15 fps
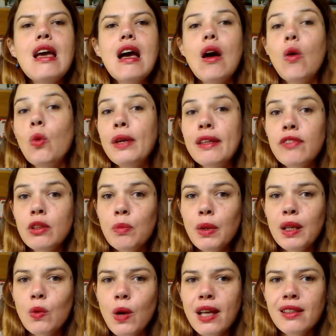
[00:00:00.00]
or even
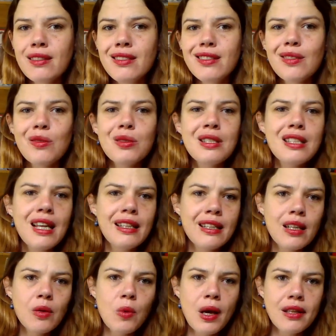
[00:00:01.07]
big ones, or
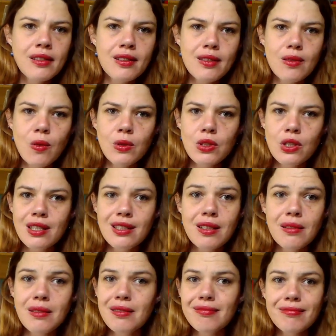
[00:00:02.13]
studying ones, or
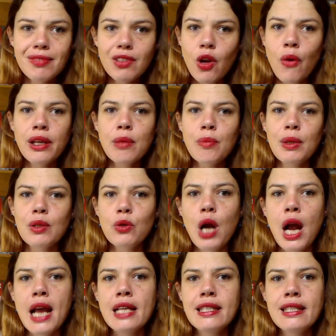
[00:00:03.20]
just going a bit
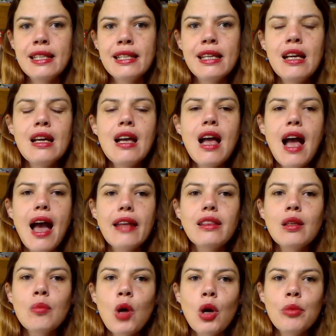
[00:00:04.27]
crazy at
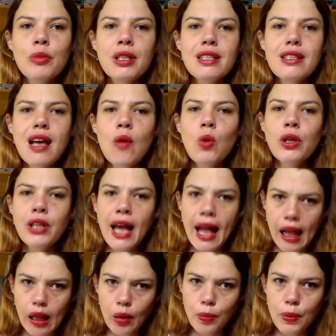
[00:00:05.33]
the moment. I want to
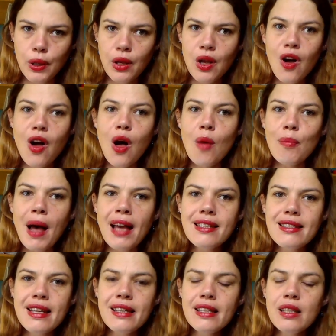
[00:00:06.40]
help by
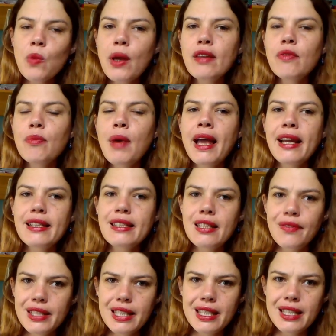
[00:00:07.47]
sending one of my
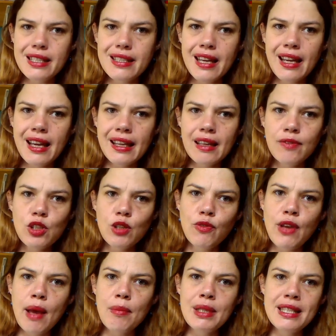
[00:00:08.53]
activities that I give to
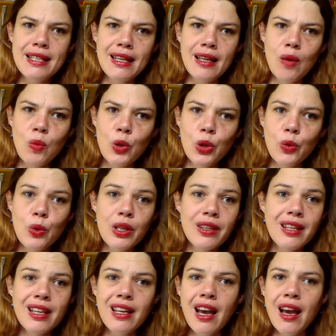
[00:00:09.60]
families that I work with,
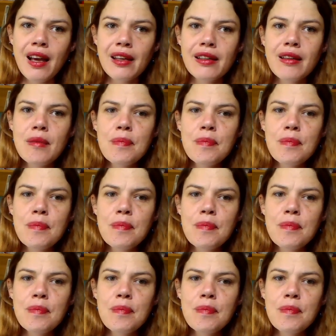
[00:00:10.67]
that I